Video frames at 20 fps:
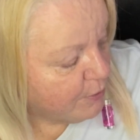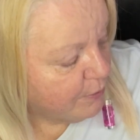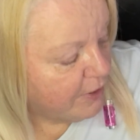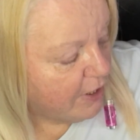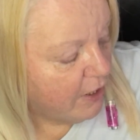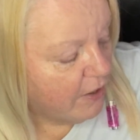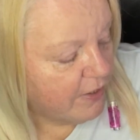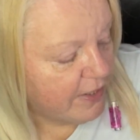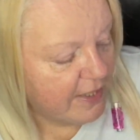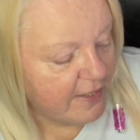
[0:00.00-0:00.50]

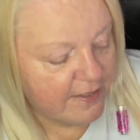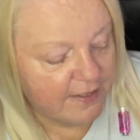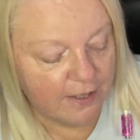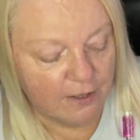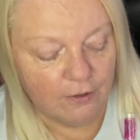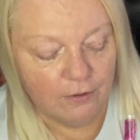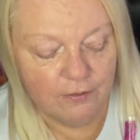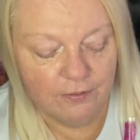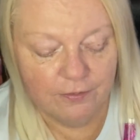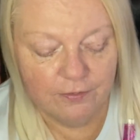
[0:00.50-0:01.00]
yarn
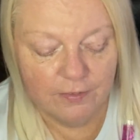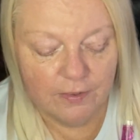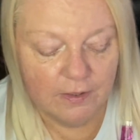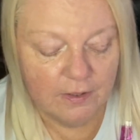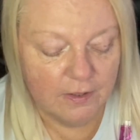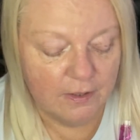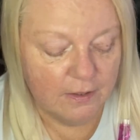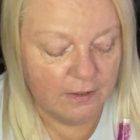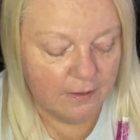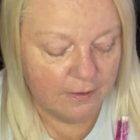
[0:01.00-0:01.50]
itself,
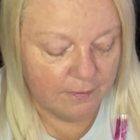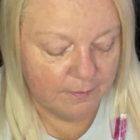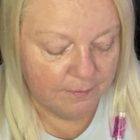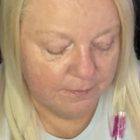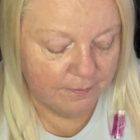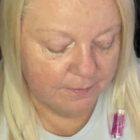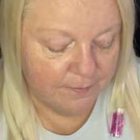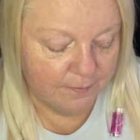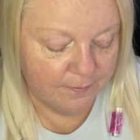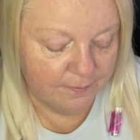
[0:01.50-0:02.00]

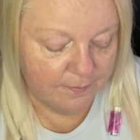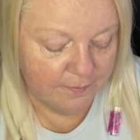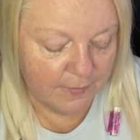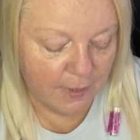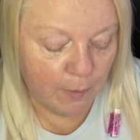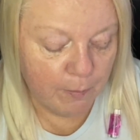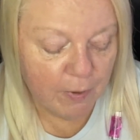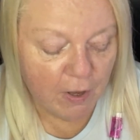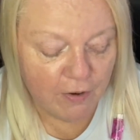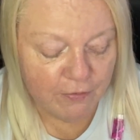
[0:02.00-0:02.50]

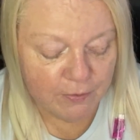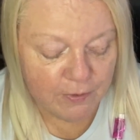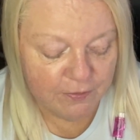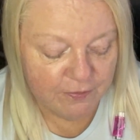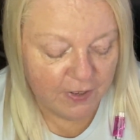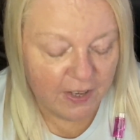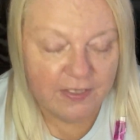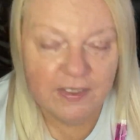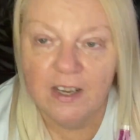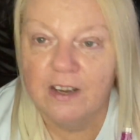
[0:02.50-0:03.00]
apart from the
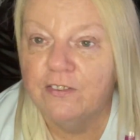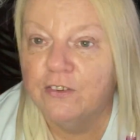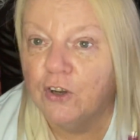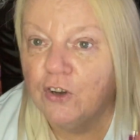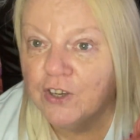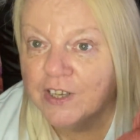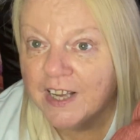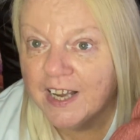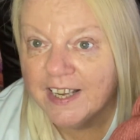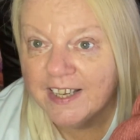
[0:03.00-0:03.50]
fact that I've
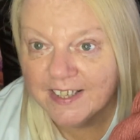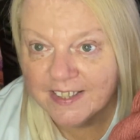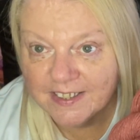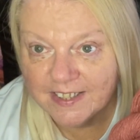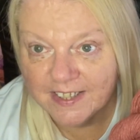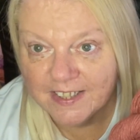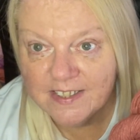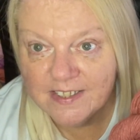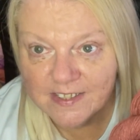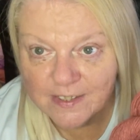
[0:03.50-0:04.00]
got to cake
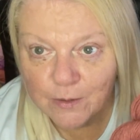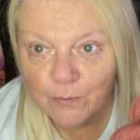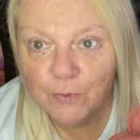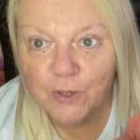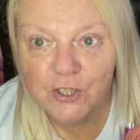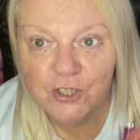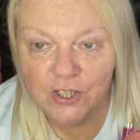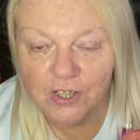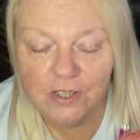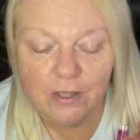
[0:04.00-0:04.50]
this,
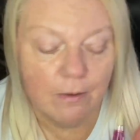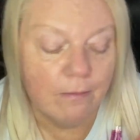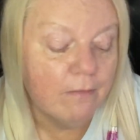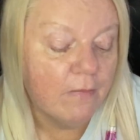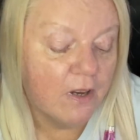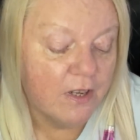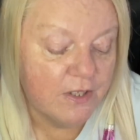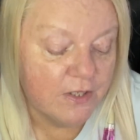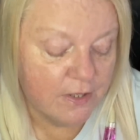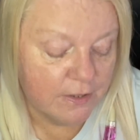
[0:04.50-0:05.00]
which I don't
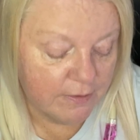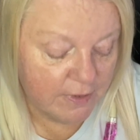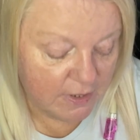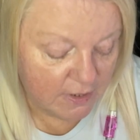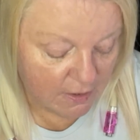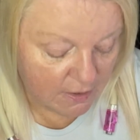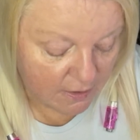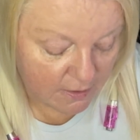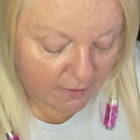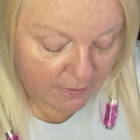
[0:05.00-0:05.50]
mind doing,
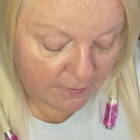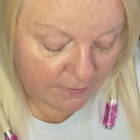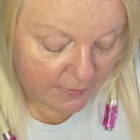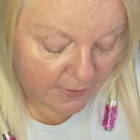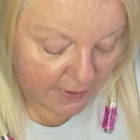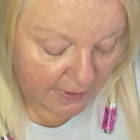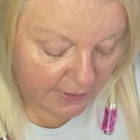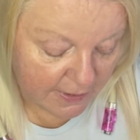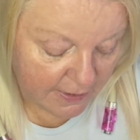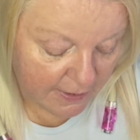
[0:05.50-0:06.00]

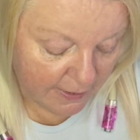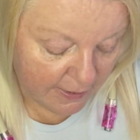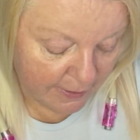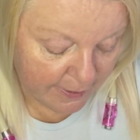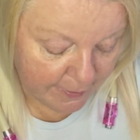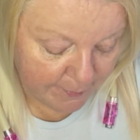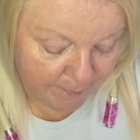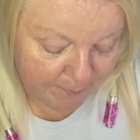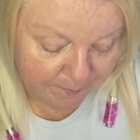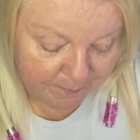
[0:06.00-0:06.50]

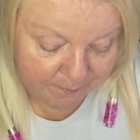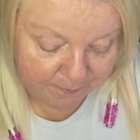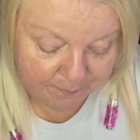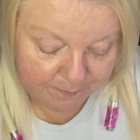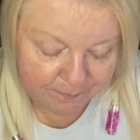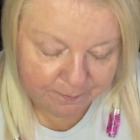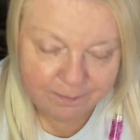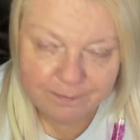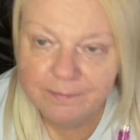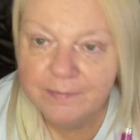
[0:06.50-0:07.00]
um,
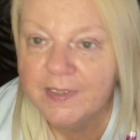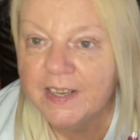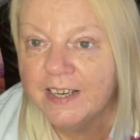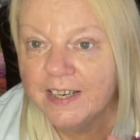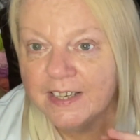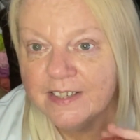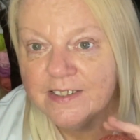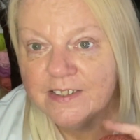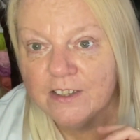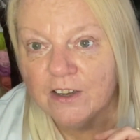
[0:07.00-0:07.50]
it
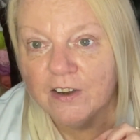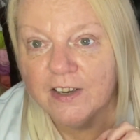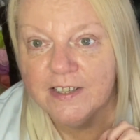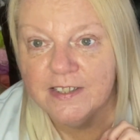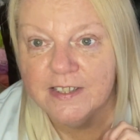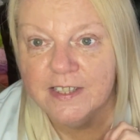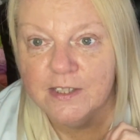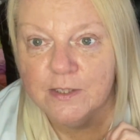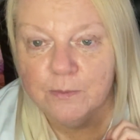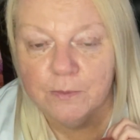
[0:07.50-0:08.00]
is nice,
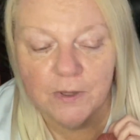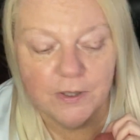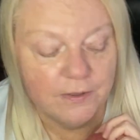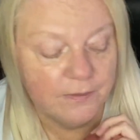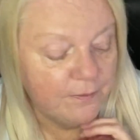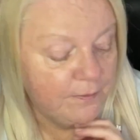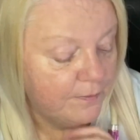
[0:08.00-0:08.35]
this one.